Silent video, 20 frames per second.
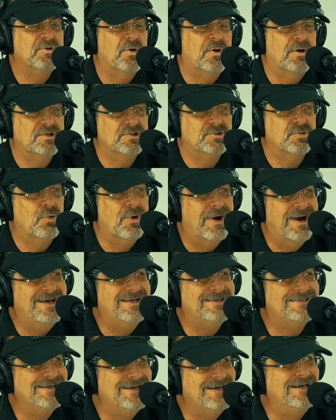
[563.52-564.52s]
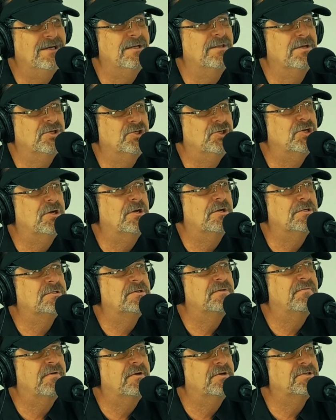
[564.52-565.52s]
I was raised in the church.
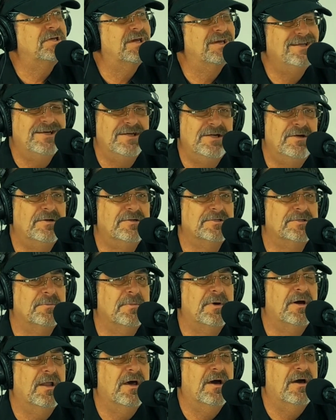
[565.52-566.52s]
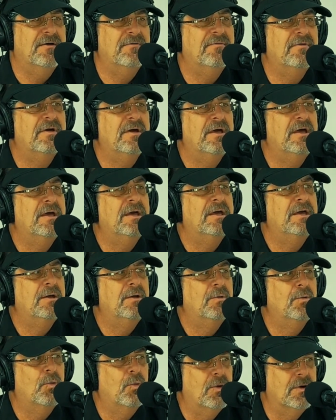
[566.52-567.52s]
The first 18 years of my life
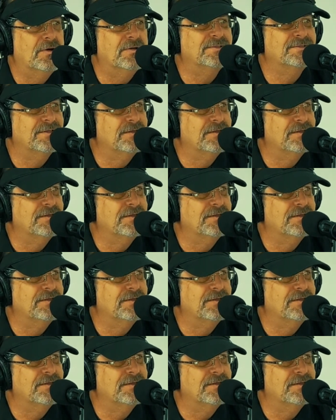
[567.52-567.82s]
was in